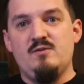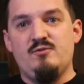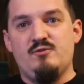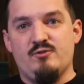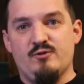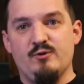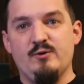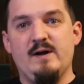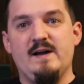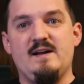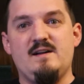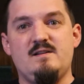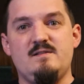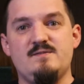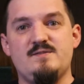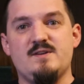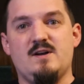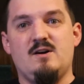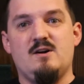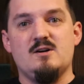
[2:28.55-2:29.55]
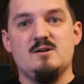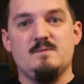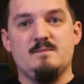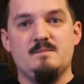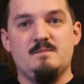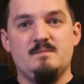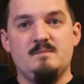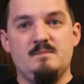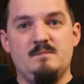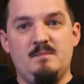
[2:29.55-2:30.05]
True Elves
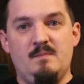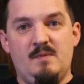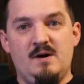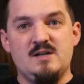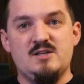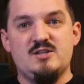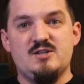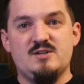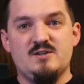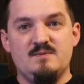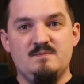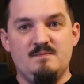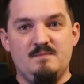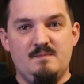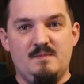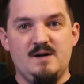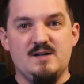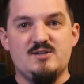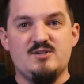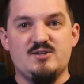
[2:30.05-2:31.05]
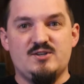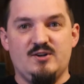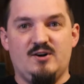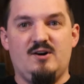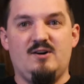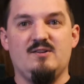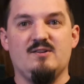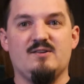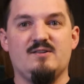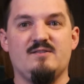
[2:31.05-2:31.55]
are much, much
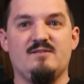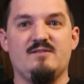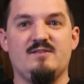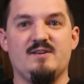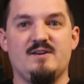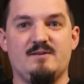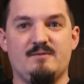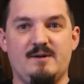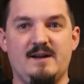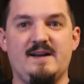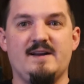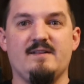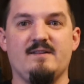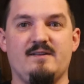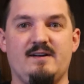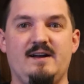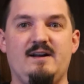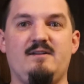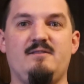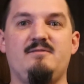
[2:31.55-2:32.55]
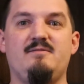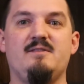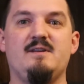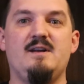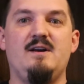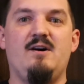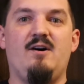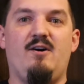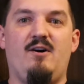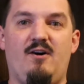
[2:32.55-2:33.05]
taller than a regular elf.
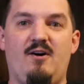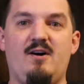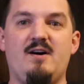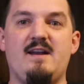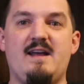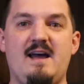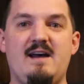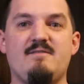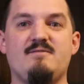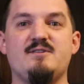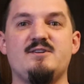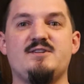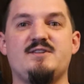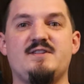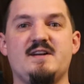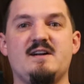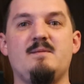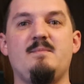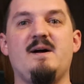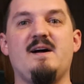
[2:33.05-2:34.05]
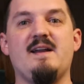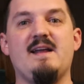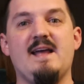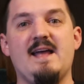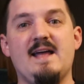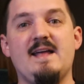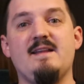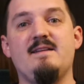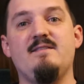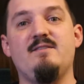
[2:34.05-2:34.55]
On average, they're about a
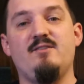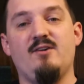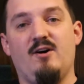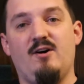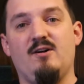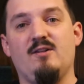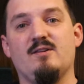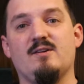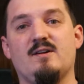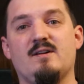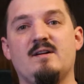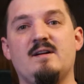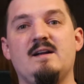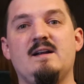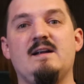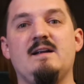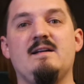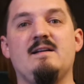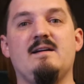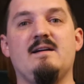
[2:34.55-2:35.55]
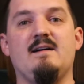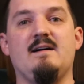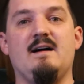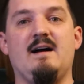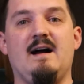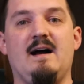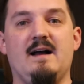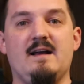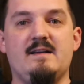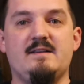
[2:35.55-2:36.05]
head taller.
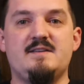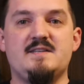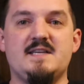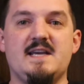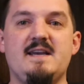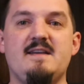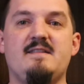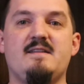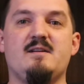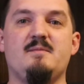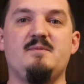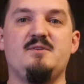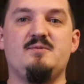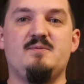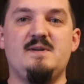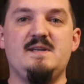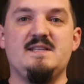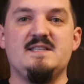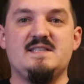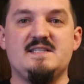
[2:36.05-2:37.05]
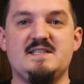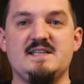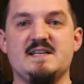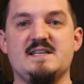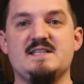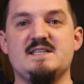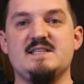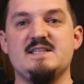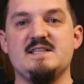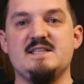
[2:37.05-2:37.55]
I say they're between
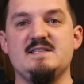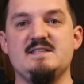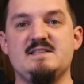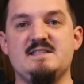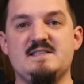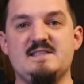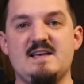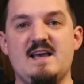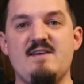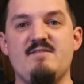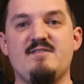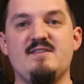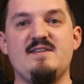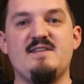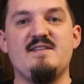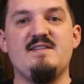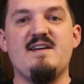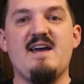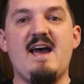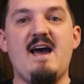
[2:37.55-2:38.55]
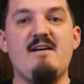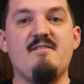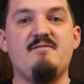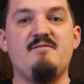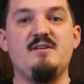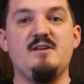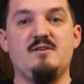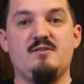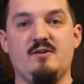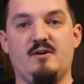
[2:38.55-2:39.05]
6 and 7.5
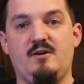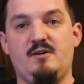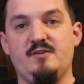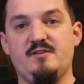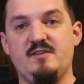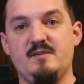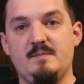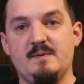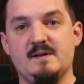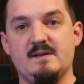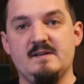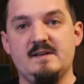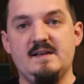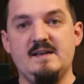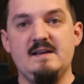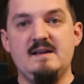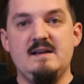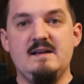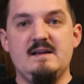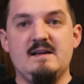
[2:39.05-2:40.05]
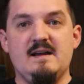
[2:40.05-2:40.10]
feet tall, typically.